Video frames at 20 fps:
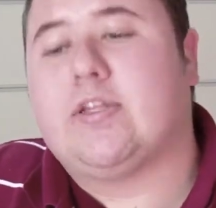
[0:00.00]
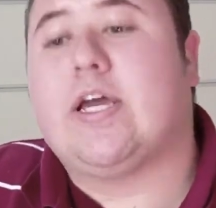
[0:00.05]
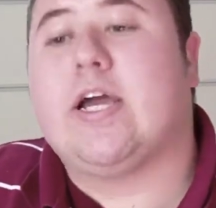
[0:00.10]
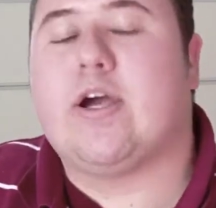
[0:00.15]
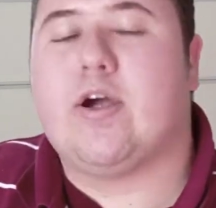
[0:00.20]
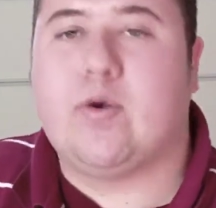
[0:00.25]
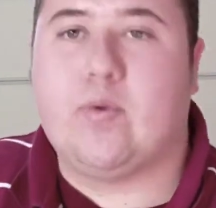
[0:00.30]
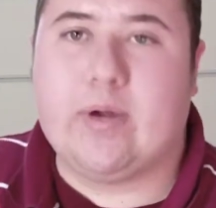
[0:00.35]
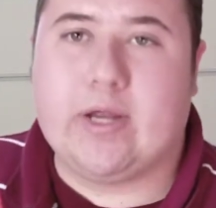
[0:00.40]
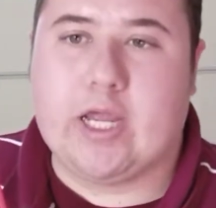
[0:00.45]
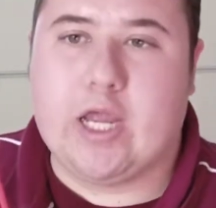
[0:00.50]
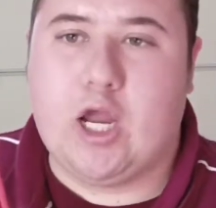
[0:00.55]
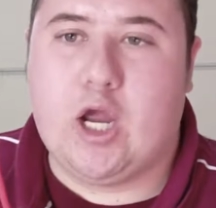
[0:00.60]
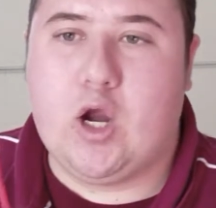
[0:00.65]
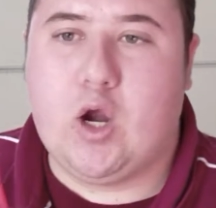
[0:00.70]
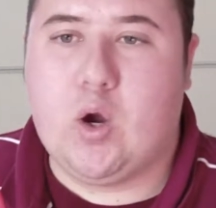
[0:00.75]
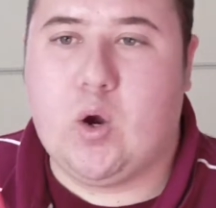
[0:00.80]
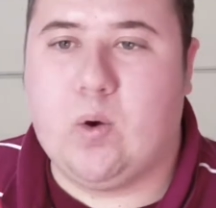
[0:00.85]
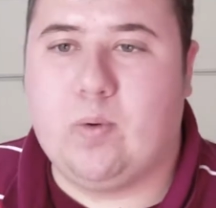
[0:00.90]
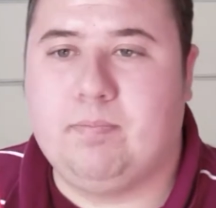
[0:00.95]
There we
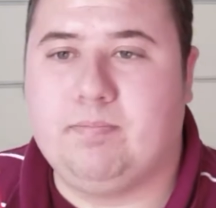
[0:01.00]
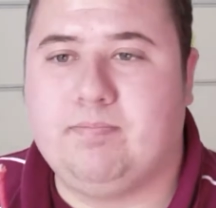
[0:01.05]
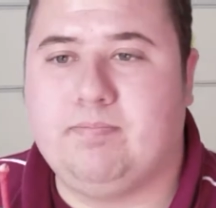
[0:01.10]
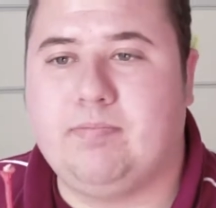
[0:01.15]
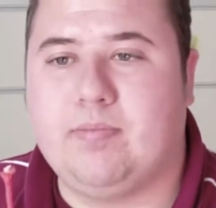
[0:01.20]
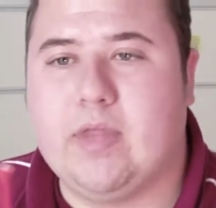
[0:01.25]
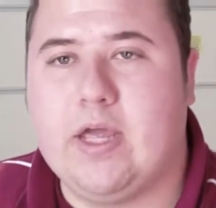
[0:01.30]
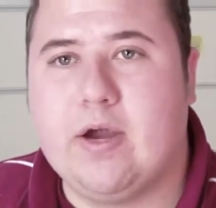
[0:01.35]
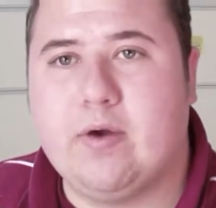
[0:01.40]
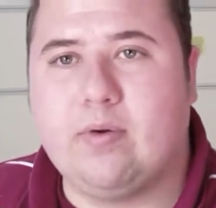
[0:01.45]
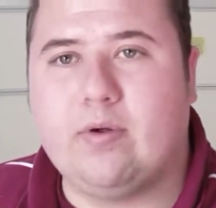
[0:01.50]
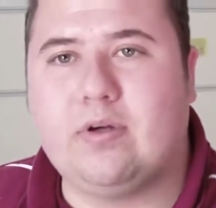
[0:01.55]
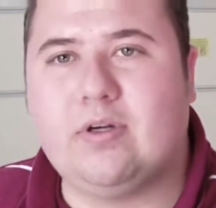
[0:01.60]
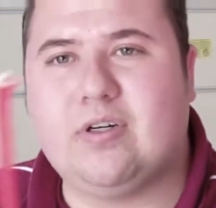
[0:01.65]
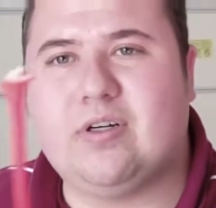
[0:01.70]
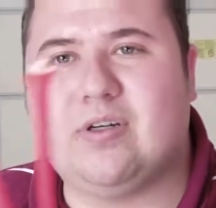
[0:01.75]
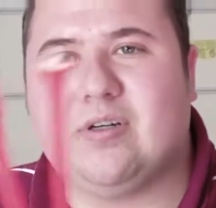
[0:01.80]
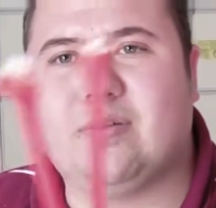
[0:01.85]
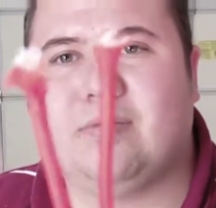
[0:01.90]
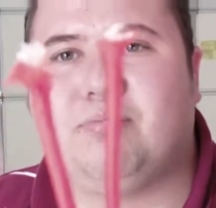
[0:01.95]
go. There.
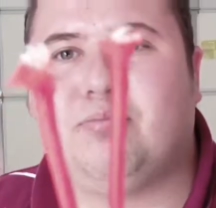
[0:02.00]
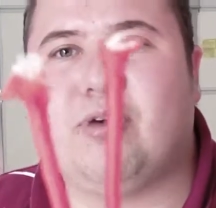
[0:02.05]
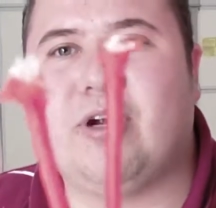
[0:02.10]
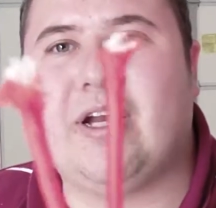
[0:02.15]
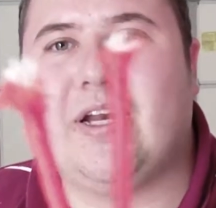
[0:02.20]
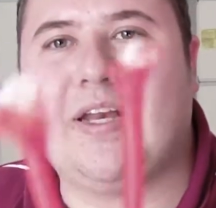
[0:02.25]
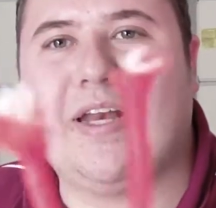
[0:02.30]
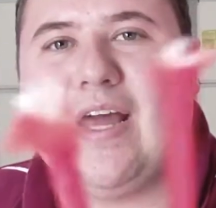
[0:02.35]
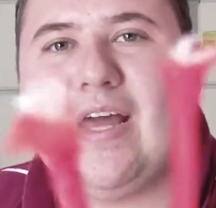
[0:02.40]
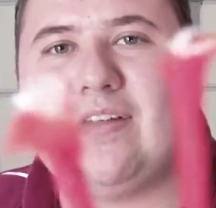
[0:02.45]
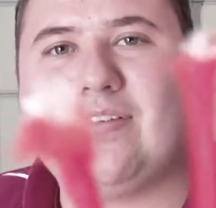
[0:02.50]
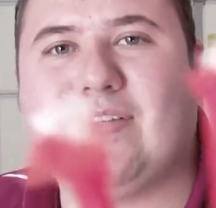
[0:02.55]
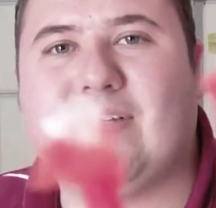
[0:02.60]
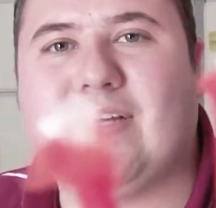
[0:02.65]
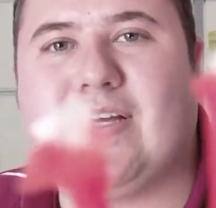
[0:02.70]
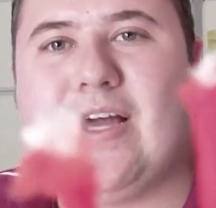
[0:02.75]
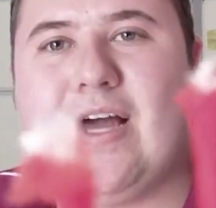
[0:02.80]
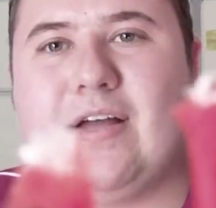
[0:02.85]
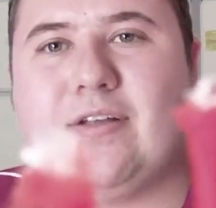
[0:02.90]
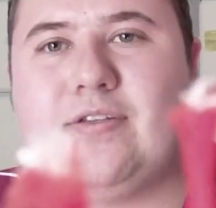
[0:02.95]
Oh, pretty nasty
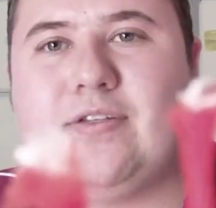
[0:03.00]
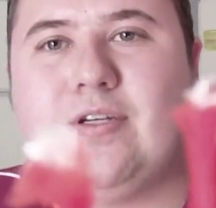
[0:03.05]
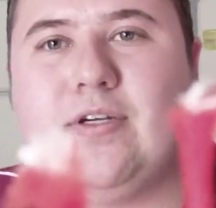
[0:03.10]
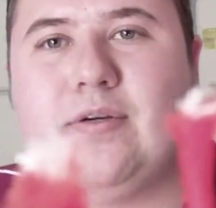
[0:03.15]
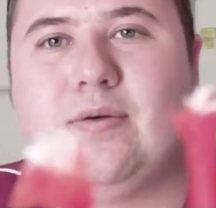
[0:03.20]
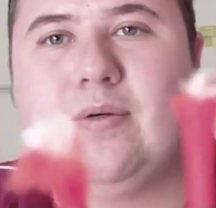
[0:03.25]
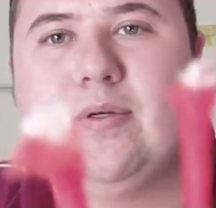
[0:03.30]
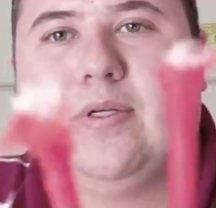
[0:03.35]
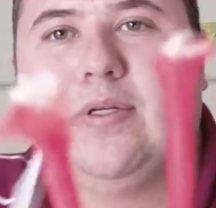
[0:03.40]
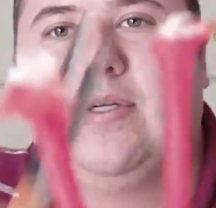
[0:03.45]
cut too.